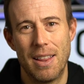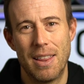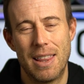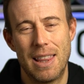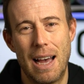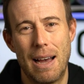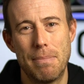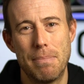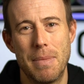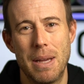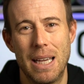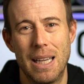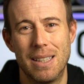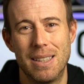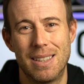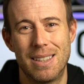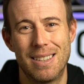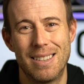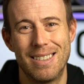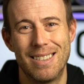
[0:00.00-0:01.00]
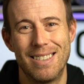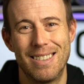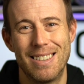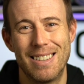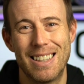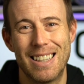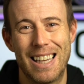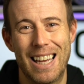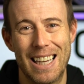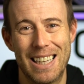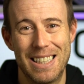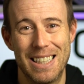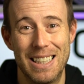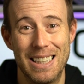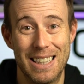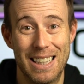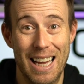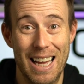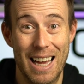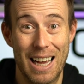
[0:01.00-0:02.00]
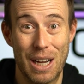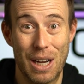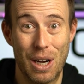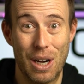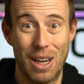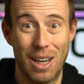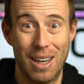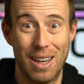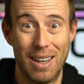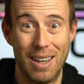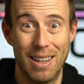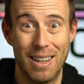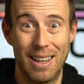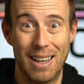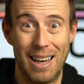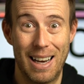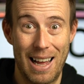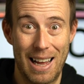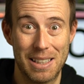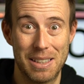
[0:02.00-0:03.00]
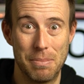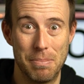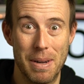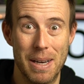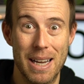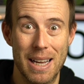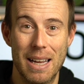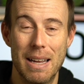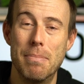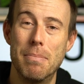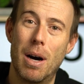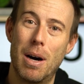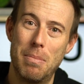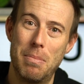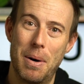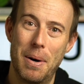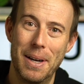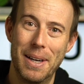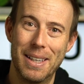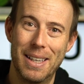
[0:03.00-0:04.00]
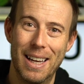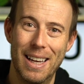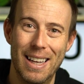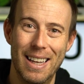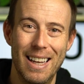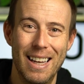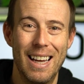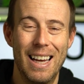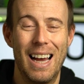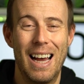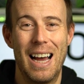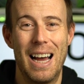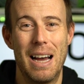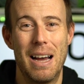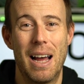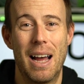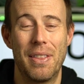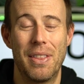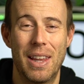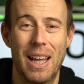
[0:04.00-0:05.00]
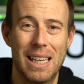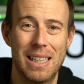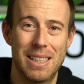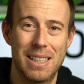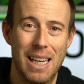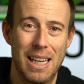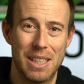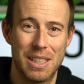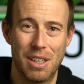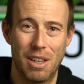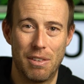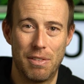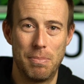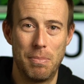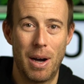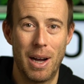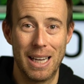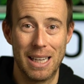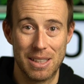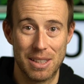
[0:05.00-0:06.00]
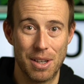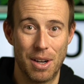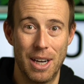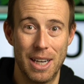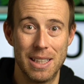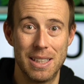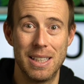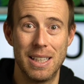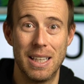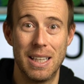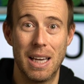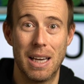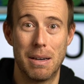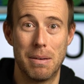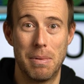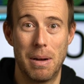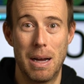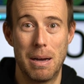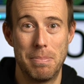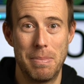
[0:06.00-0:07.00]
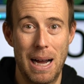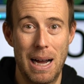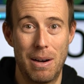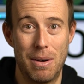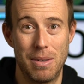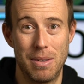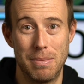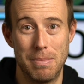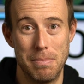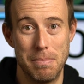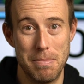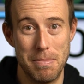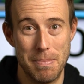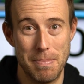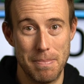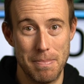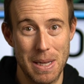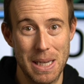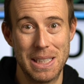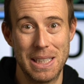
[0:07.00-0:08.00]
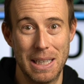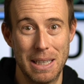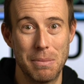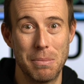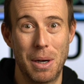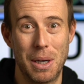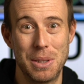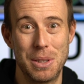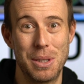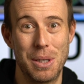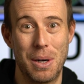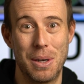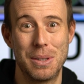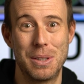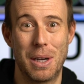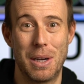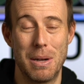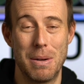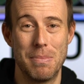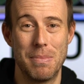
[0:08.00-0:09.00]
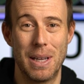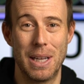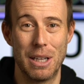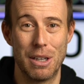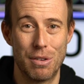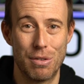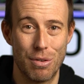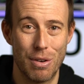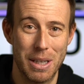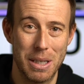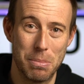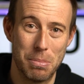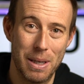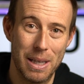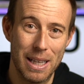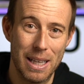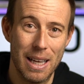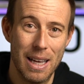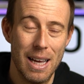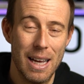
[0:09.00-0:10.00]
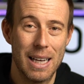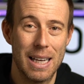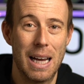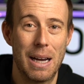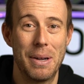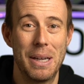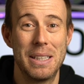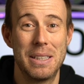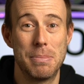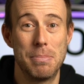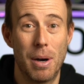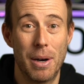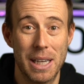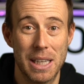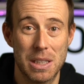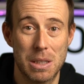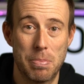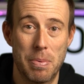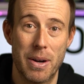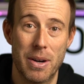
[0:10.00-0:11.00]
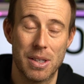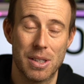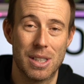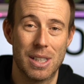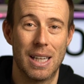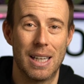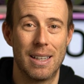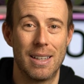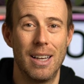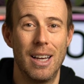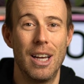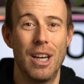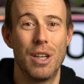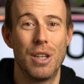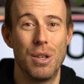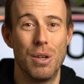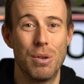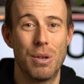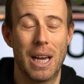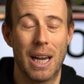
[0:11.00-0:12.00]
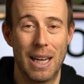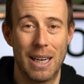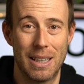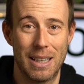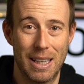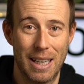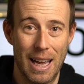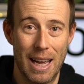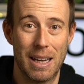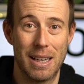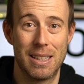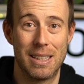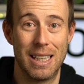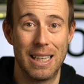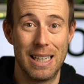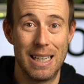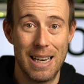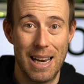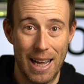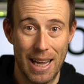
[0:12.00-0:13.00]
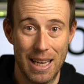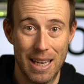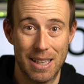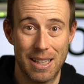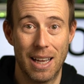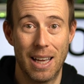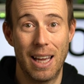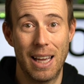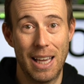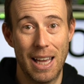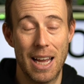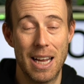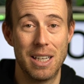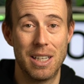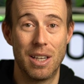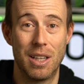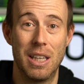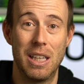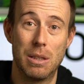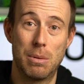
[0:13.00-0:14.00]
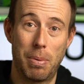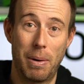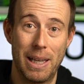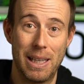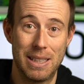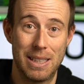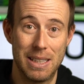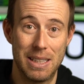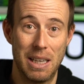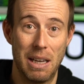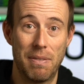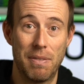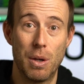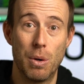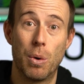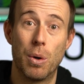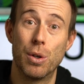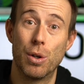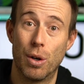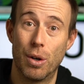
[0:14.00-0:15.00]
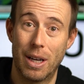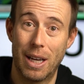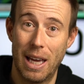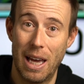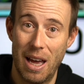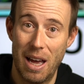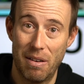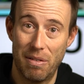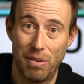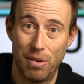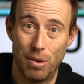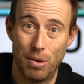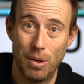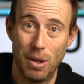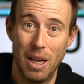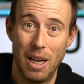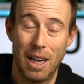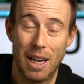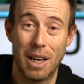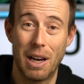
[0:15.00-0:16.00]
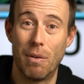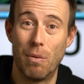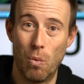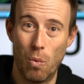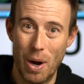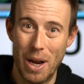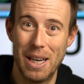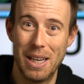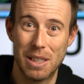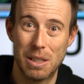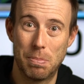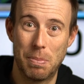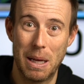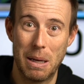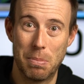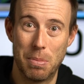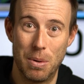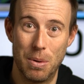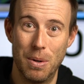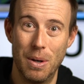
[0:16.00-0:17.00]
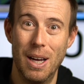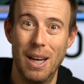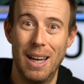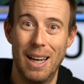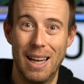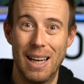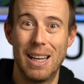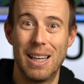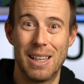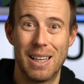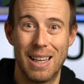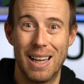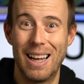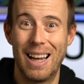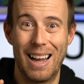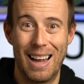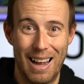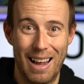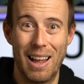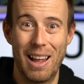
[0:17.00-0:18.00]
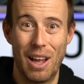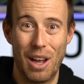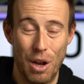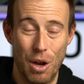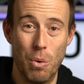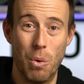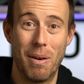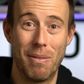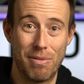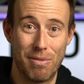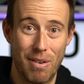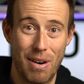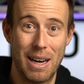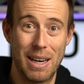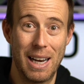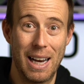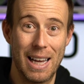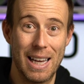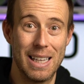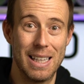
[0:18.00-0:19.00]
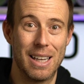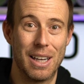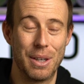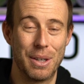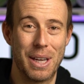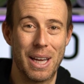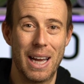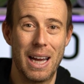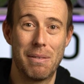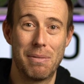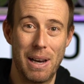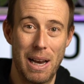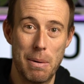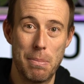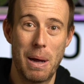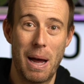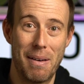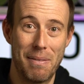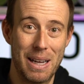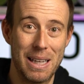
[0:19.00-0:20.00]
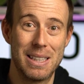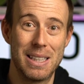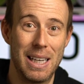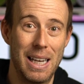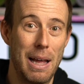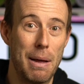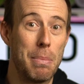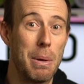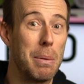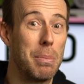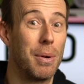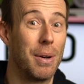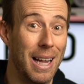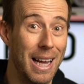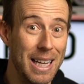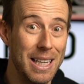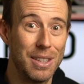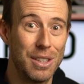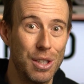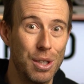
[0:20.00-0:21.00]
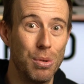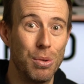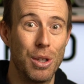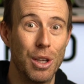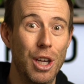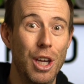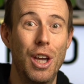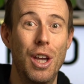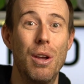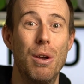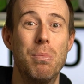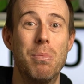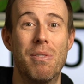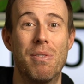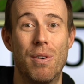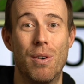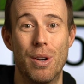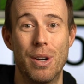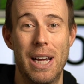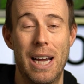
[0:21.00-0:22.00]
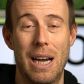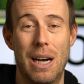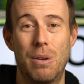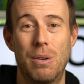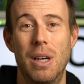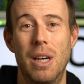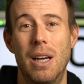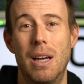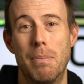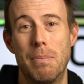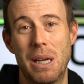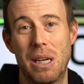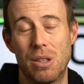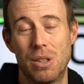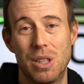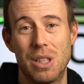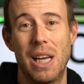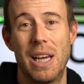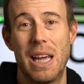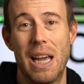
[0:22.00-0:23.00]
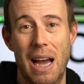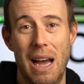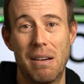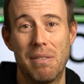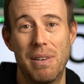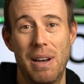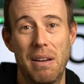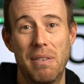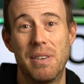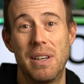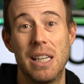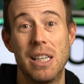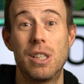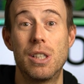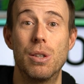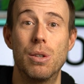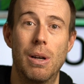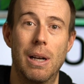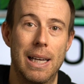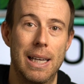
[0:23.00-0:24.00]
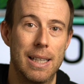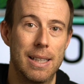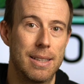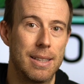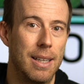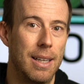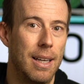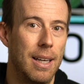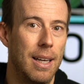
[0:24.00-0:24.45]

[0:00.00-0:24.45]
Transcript: that means getting there last minute in my mind, and that sets off my anxiety about missing my start time incredibly. Now, it's my experience that you can get delayed getting to these places if you are not careful, and I've witnessed people who have ran late. Okay, I've had to let people into the queue before now because they have left it too late.